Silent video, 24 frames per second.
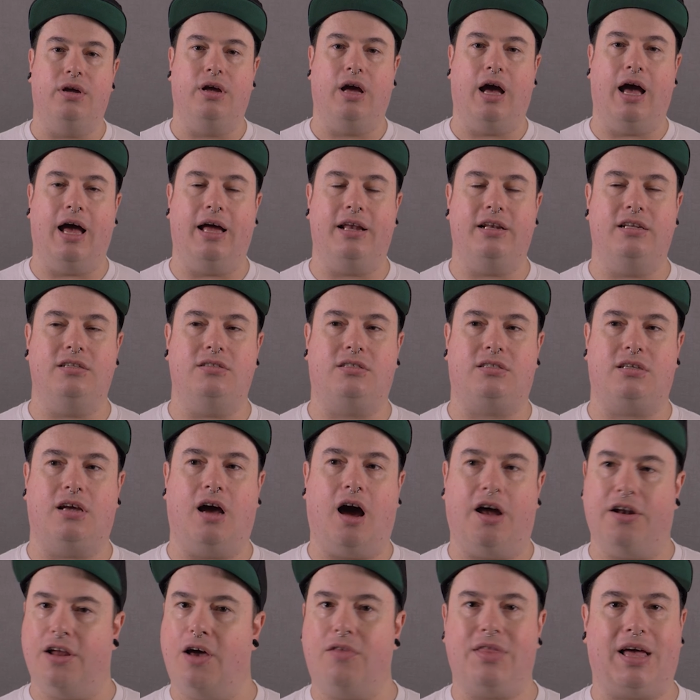And
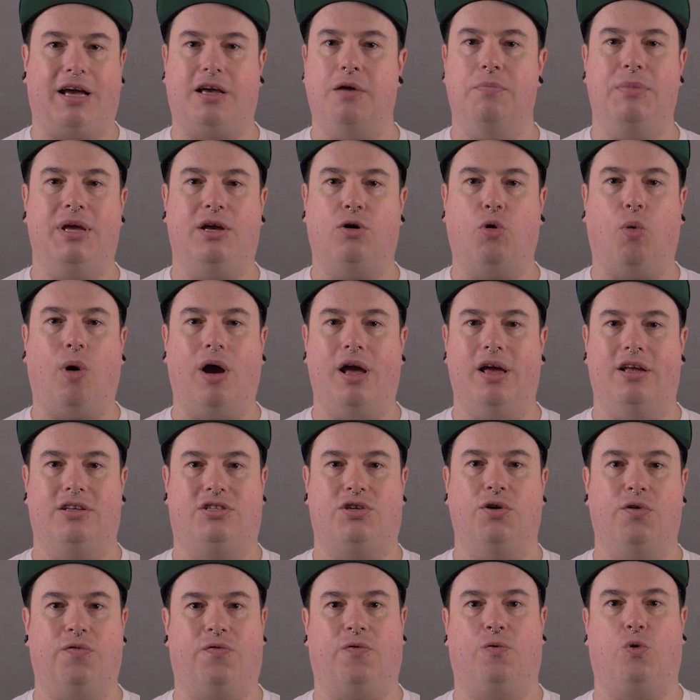I know that can be quite a
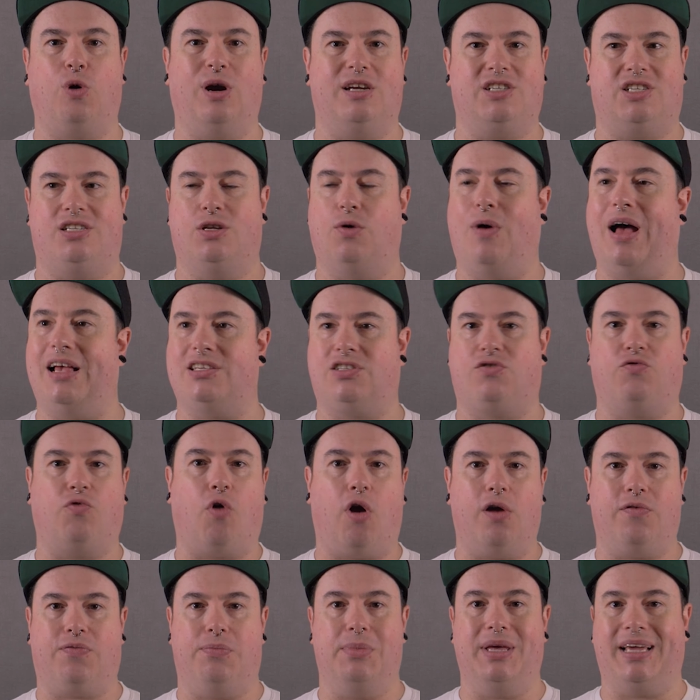tough question to ask
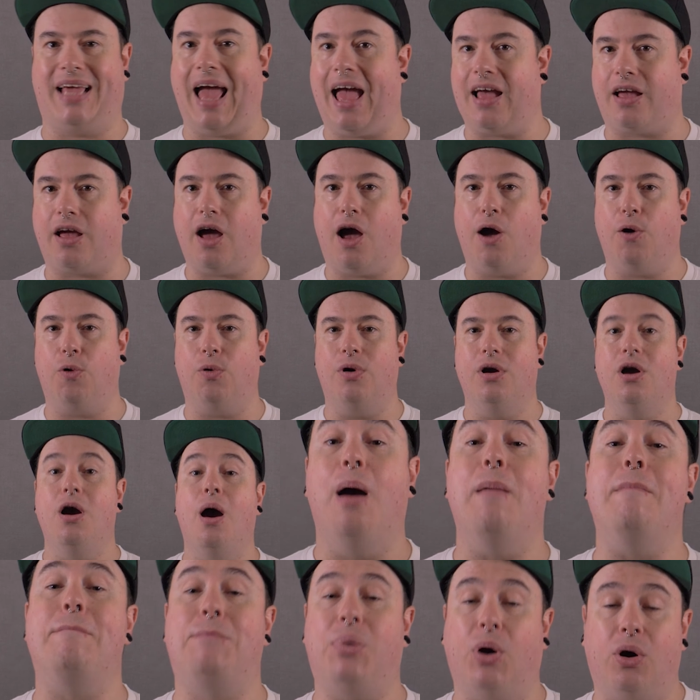right from the get-go,
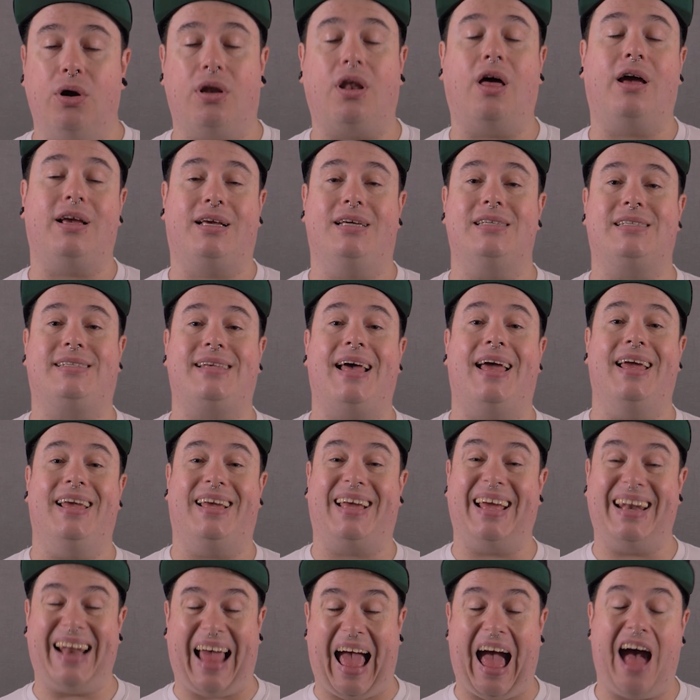but like I say, it
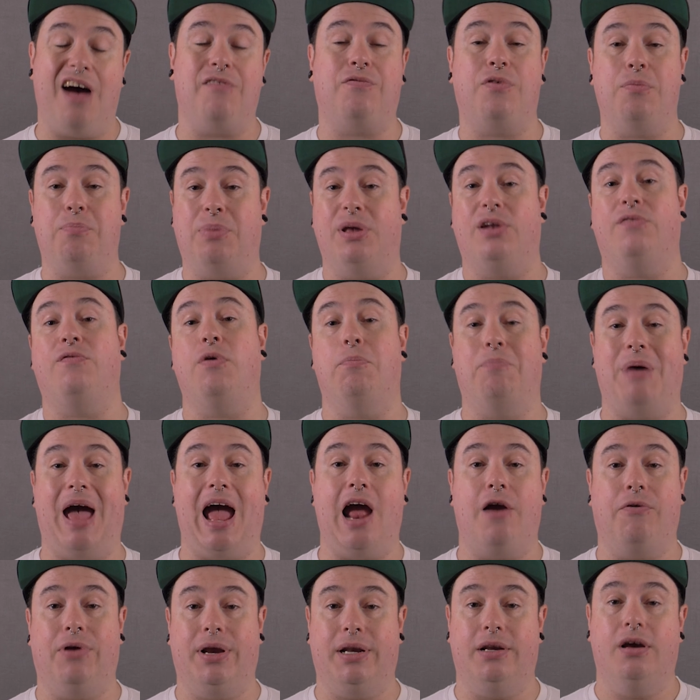can have a bit of a
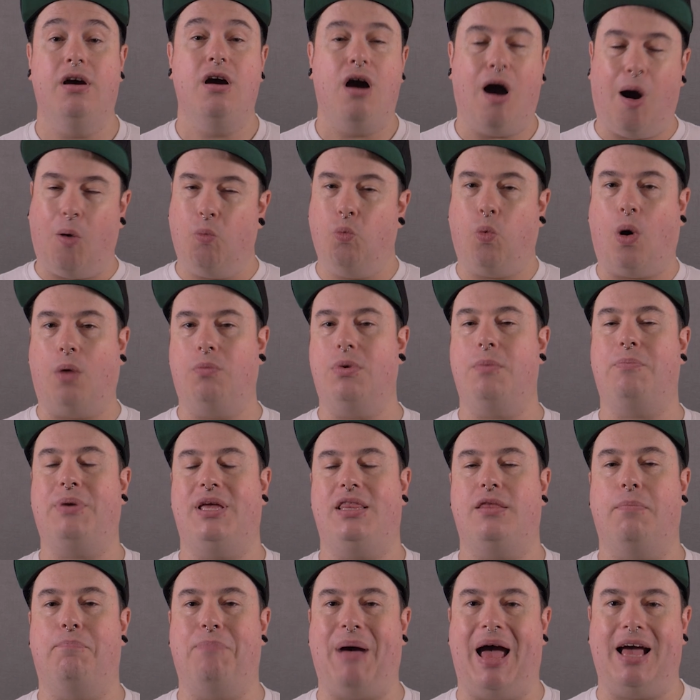bearing on what would be
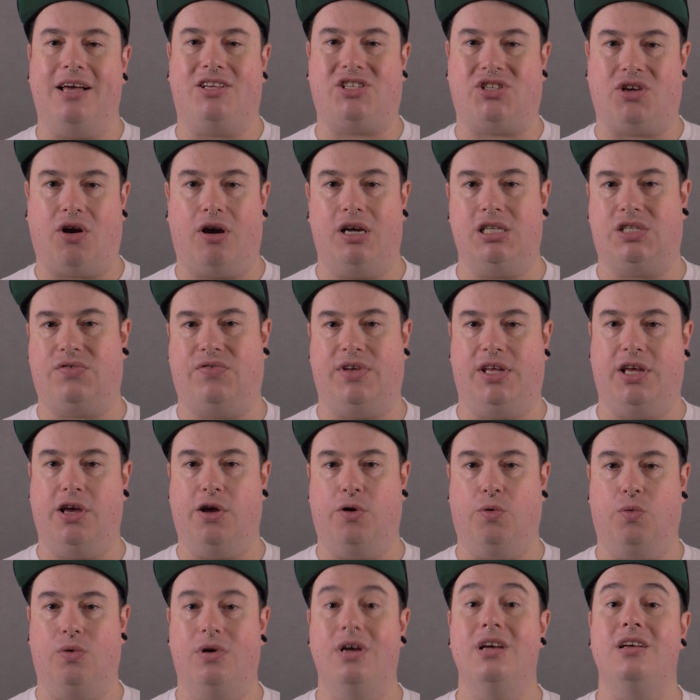the better size for
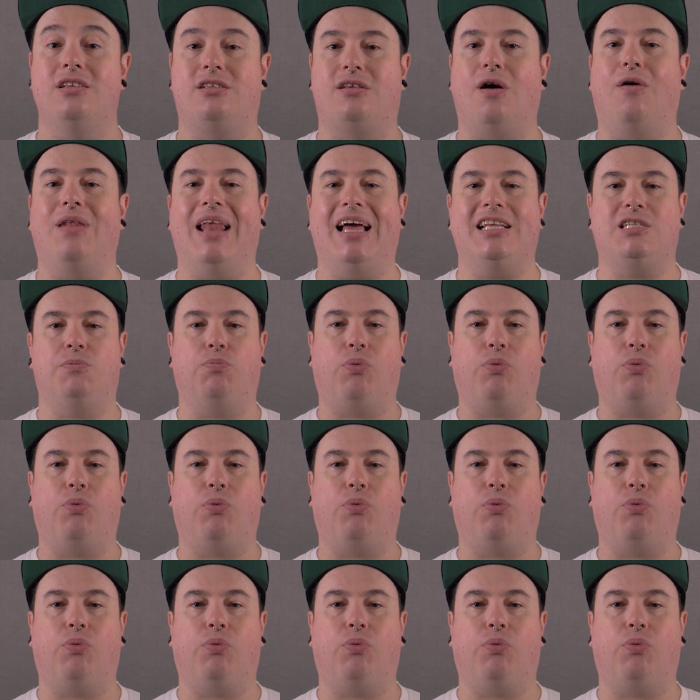you. So let's